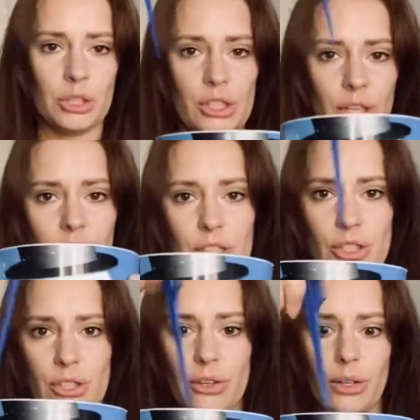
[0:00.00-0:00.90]
going to
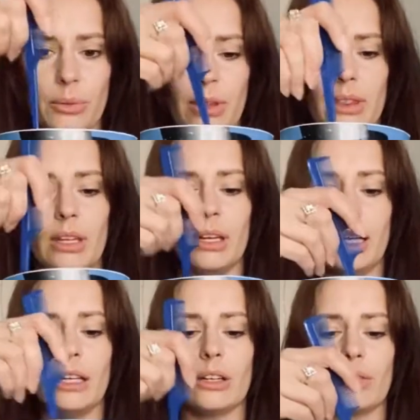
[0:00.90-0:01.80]
stir it with the
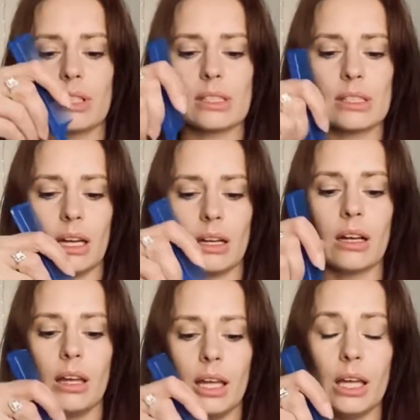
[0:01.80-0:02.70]
end of this thing.
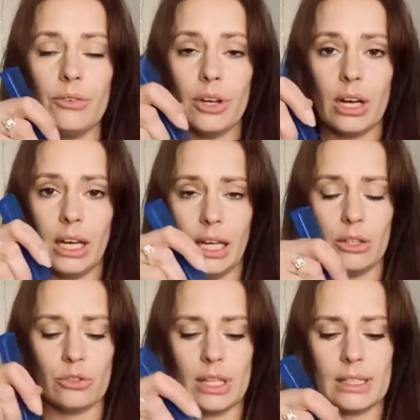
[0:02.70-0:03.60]
If you are a
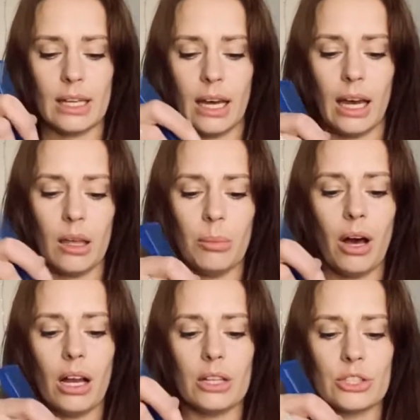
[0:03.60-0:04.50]
hairdresser, I
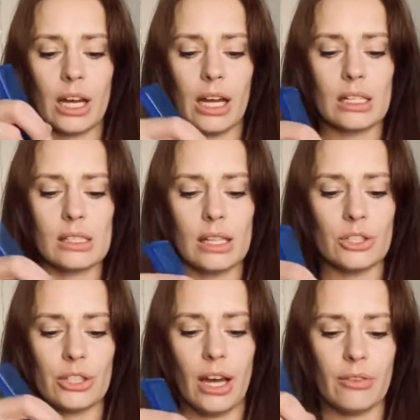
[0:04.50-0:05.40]
apologize that
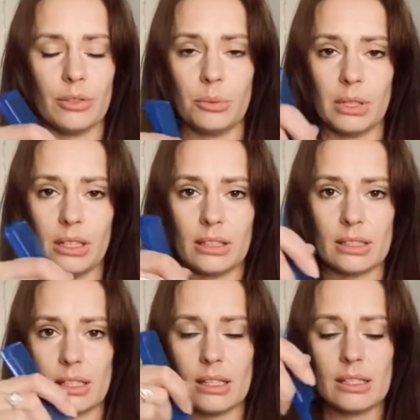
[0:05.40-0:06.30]
you have to witness
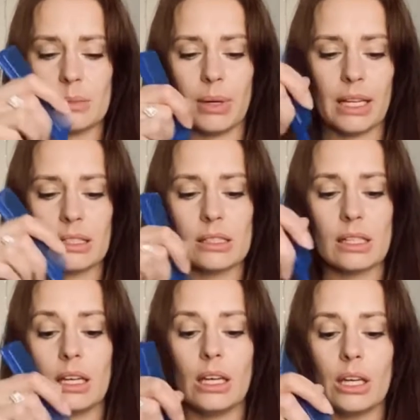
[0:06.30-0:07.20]
this, but
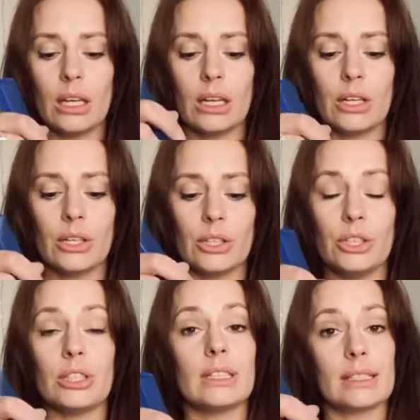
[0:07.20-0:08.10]
you're
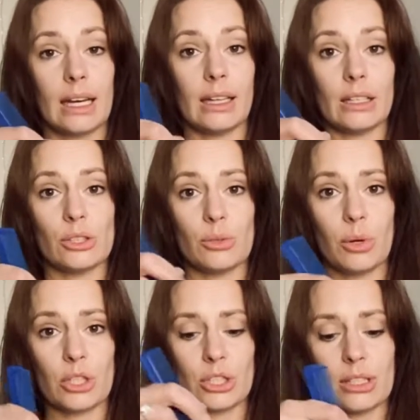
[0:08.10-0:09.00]
deciding to
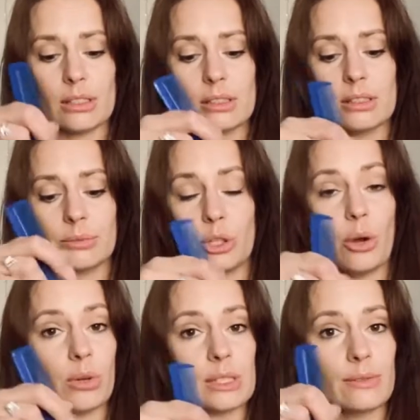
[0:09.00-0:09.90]
watch this. No
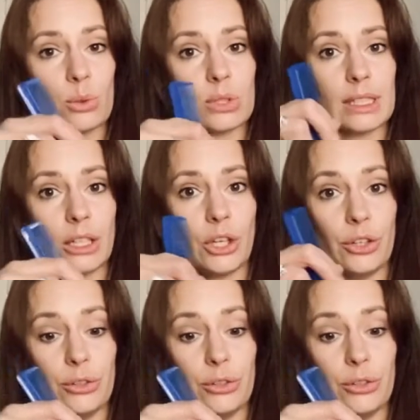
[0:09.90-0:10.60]
one's forcing you.